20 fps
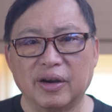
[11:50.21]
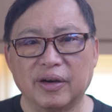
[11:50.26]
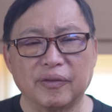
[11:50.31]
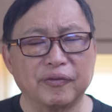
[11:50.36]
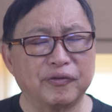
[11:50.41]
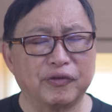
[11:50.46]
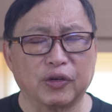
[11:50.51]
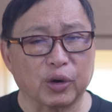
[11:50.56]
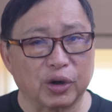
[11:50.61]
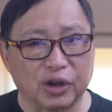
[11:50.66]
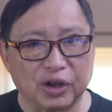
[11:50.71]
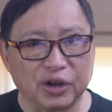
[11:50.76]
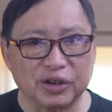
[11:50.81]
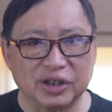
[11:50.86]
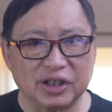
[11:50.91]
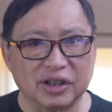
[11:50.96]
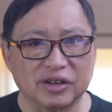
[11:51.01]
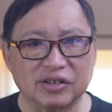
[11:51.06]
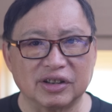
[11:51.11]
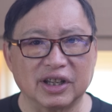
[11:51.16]
for
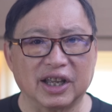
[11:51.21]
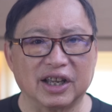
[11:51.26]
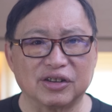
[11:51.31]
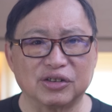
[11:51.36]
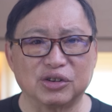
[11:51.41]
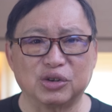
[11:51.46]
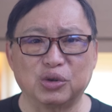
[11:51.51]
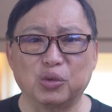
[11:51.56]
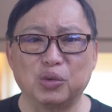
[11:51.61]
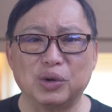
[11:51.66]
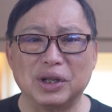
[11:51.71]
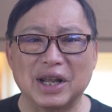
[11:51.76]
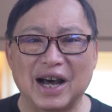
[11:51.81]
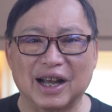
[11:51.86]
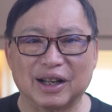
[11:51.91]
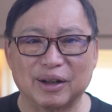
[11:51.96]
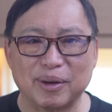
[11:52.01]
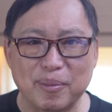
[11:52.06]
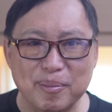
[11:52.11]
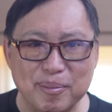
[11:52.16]
goodness sakes, do
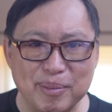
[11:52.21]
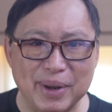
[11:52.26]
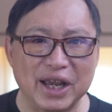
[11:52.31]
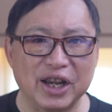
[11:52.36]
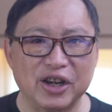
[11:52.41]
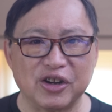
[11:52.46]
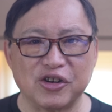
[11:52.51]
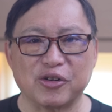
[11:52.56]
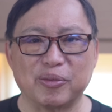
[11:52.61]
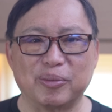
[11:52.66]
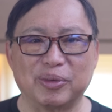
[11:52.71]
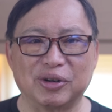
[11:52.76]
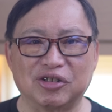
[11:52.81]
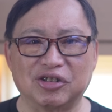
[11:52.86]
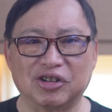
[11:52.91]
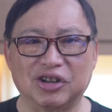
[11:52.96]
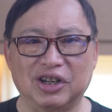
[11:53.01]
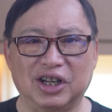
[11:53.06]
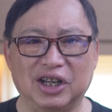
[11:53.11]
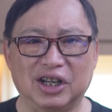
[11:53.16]
not make your
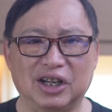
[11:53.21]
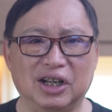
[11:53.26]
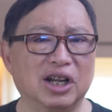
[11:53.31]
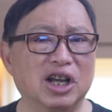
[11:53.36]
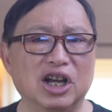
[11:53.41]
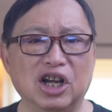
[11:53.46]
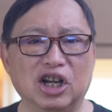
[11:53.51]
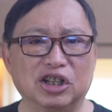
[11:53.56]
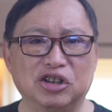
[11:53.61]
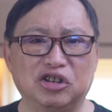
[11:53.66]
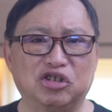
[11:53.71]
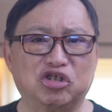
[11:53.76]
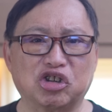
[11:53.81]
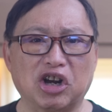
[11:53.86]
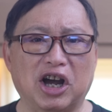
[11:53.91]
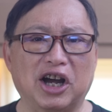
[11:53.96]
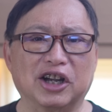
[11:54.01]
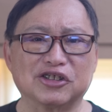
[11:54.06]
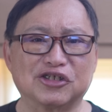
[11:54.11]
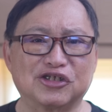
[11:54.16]
machine
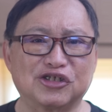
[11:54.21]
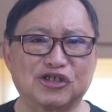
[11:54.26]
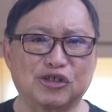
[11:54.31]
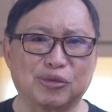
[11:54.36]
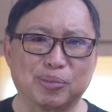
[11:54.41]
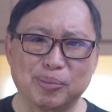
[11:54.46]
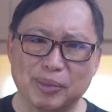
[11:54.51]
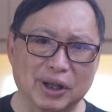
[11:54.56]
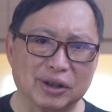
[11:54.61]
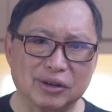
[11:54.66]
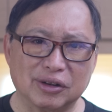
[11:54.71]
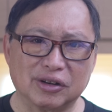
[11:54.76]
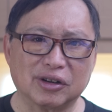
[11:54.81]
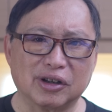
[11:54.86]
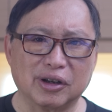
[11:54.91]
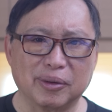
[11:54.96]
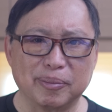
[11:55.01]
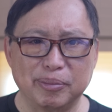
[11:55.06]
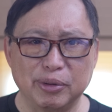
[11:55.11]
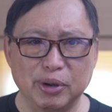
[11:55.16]
John Smith
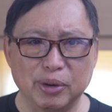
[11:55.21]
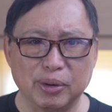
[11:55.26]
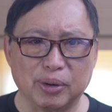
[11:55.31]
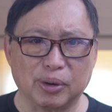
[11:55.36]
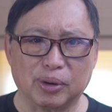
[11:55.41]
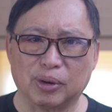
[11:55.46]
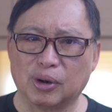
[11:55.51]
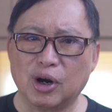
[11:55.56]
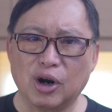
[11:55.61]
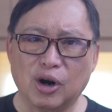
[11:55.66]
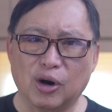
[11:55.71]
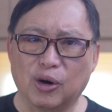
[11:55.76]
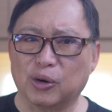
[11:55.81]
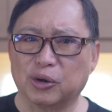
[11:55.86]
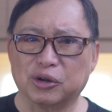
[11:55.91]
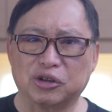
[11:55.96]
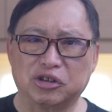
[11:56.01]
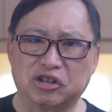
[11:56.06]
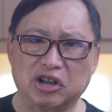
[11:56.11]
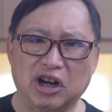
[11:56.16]
computer
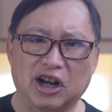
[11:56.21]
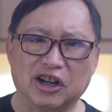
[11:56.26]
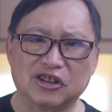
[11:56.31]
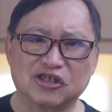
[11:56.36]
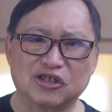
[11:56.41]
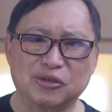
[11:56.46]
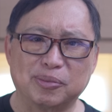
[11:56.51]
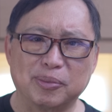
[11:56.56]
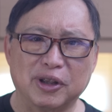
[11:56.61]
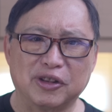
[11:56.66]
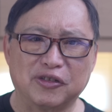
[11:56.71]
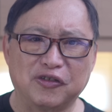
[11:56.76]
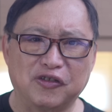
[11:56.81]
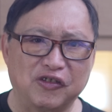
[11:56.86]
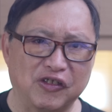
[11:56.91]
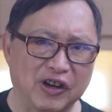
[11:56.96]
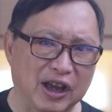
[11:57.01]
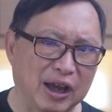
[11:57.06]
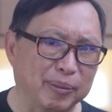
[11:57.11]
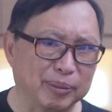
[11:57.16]
or John Smith
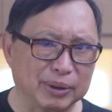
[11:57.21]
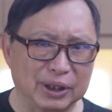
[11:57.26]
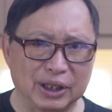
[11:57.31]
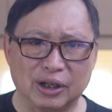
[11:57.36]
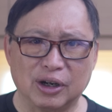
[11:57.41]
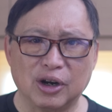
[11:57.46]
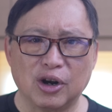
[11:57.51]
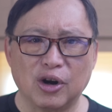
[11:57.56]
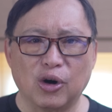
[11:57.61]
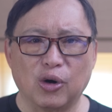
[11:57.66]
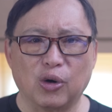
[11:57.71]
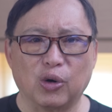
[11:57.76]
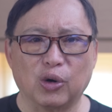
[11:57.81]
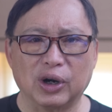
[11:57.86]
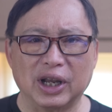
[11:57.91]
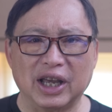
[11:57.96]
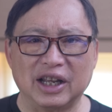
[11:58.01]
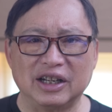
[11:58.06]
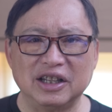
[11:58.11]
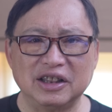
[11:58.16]
family
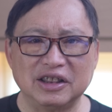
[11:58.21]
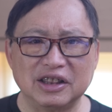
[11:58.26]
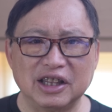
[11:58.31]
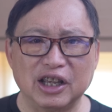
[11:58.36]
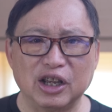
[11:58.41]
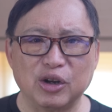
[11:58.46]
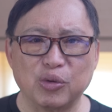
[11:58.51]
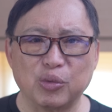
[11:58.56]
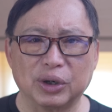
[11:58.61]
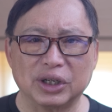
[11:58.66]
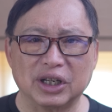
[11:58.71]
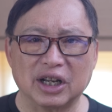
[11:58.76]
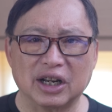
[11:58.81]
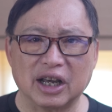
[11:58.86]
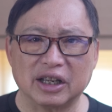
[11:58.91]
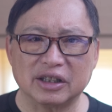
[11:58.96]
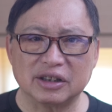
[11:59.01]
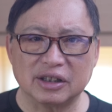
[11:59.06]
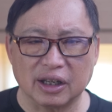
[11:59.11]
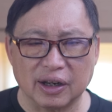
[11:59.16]
or anything with an
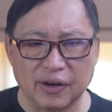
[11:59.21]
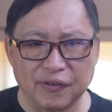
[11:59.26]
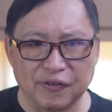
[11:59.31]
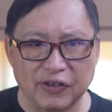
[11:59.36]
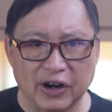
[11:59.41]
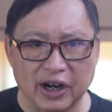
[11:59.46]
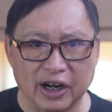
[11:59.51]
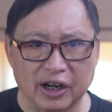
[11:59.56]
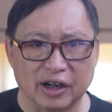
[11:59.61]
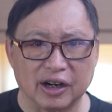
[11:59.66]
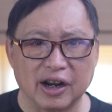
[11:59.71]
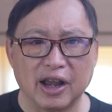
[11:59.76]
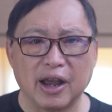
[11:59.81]
identifier.